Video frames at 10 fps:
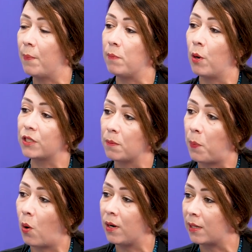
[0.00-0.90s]
And most
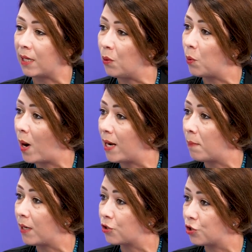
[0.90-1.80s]
importantly, we want to
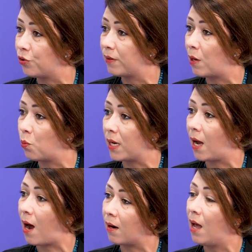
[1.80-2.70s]
make sure that we
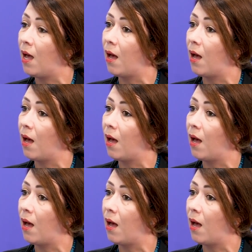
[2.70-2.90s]
are